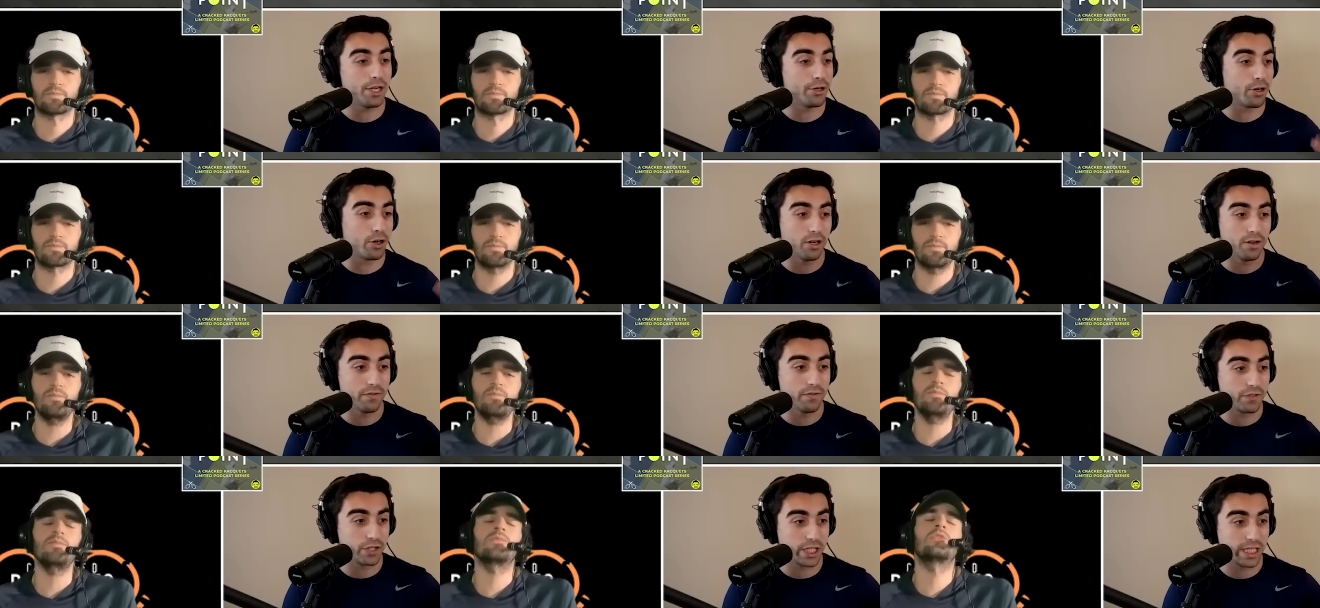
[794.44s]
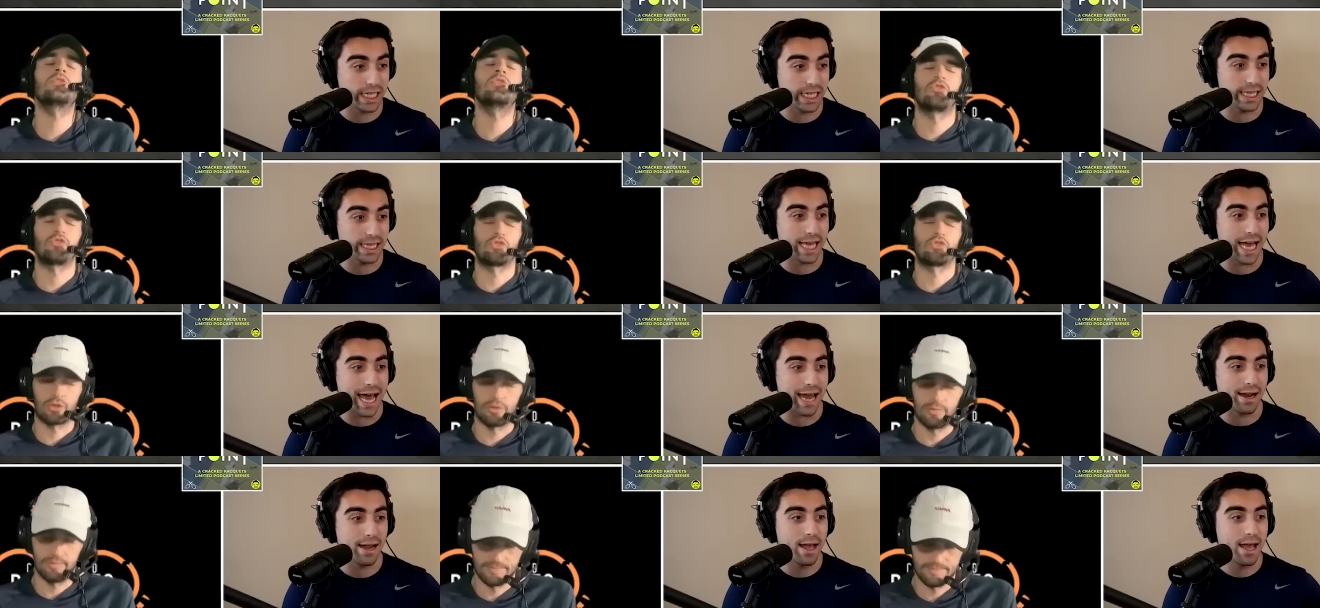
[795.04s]
Speaker 1: You could have seen sure.
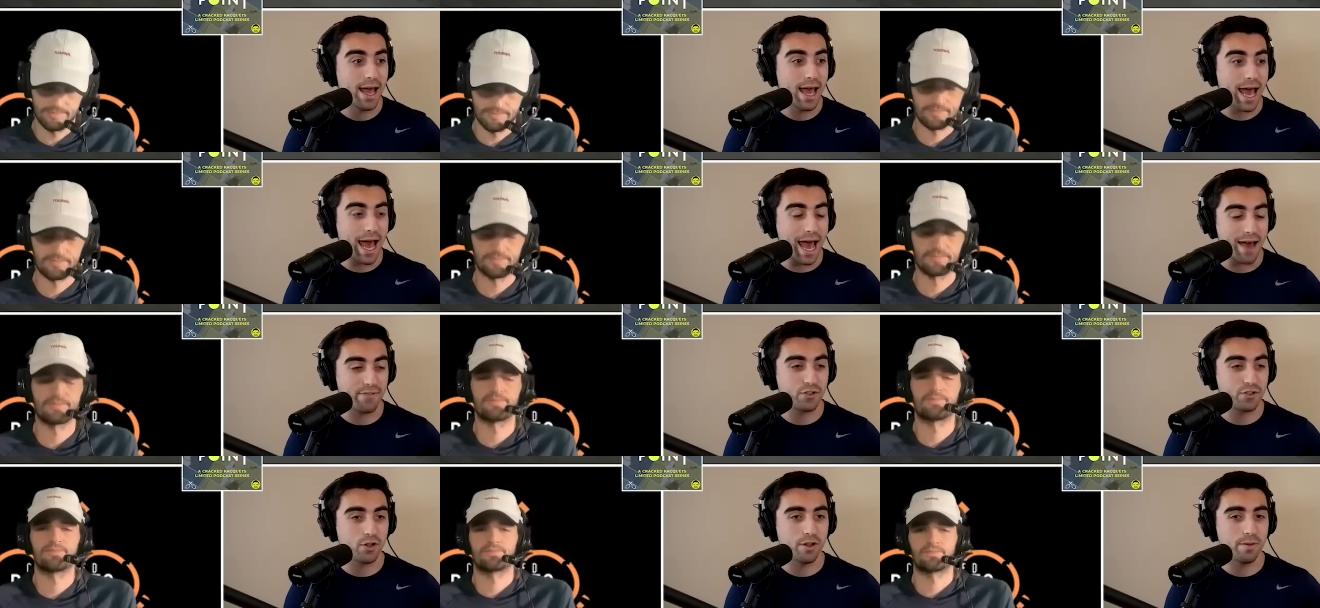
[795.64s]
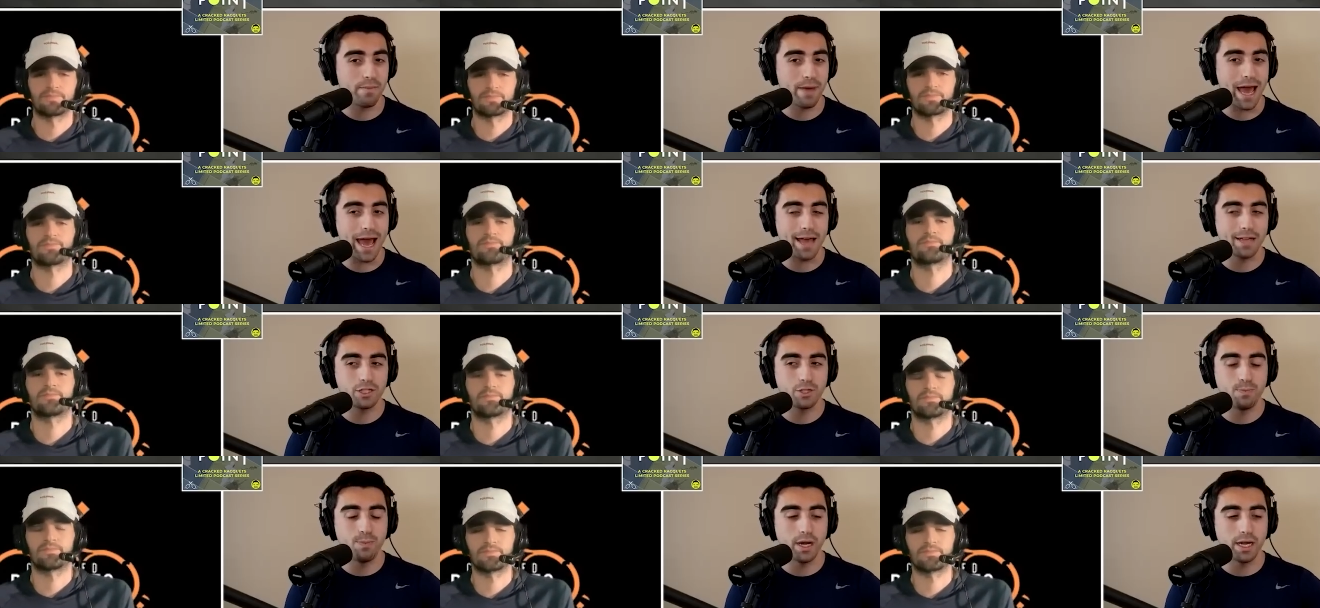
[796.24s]
that after the
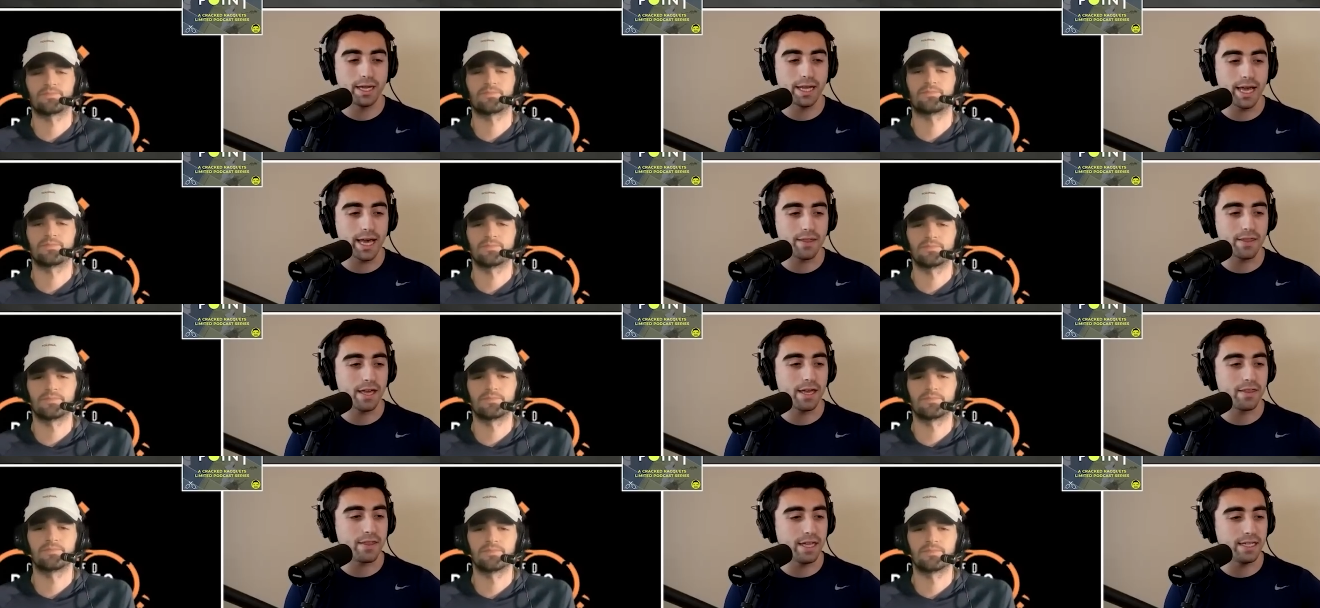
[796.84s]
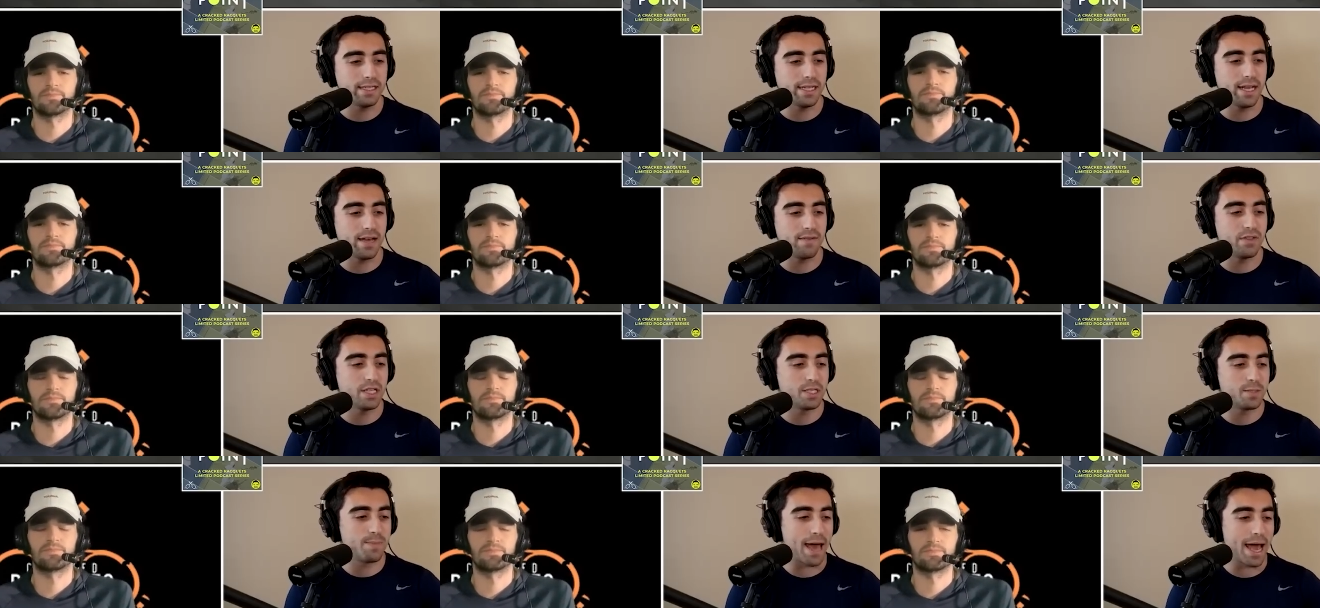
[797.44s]
match, but yeah, they, they did have
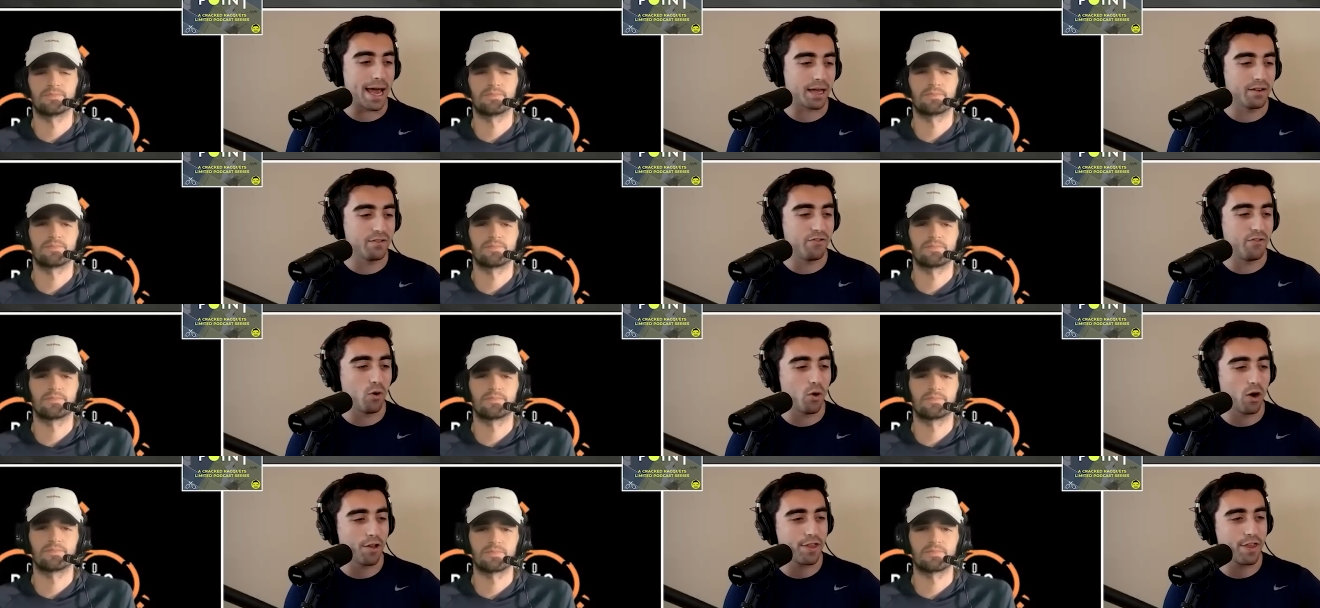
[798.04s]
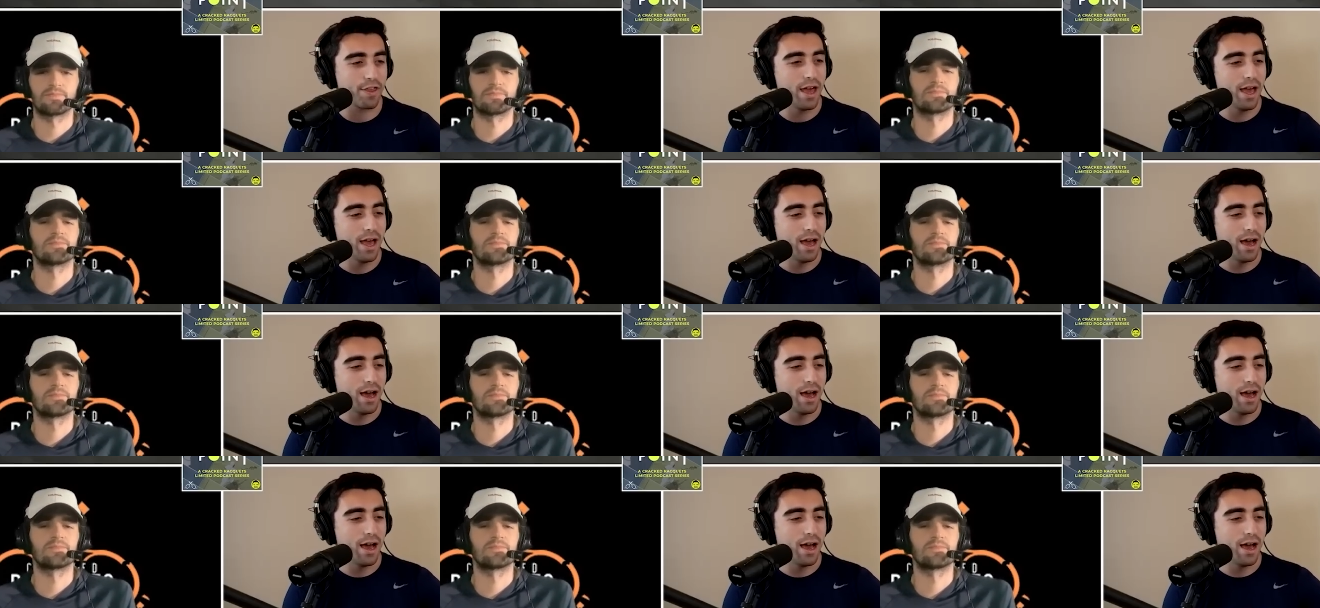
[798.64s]
this back and forth.